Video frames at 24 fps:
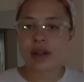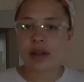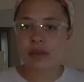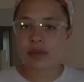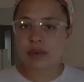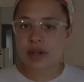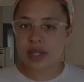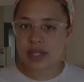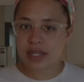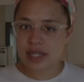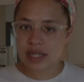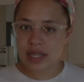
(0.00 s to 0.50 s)
I
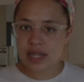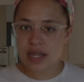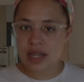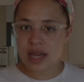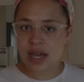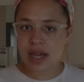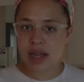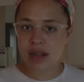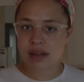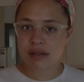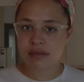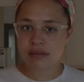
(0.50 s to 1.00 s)
want to see
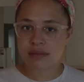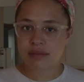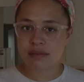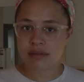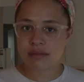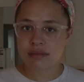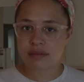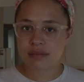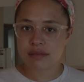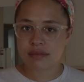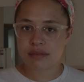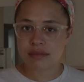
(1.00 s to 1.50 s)
that
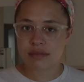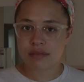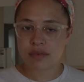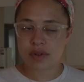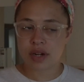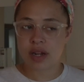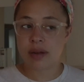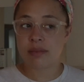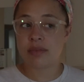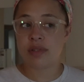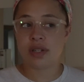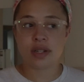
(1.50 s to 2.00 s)
when
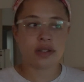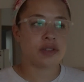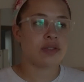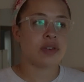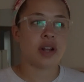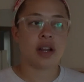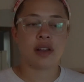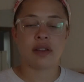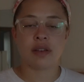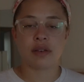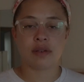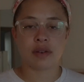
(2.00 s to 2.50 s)
I'm just
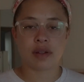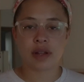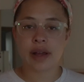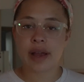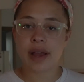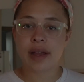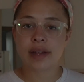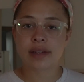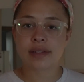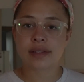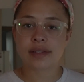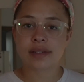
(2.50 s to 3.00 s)
trying to
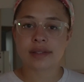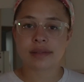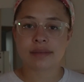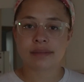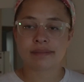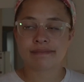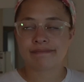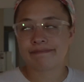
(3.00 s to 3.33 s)
relax?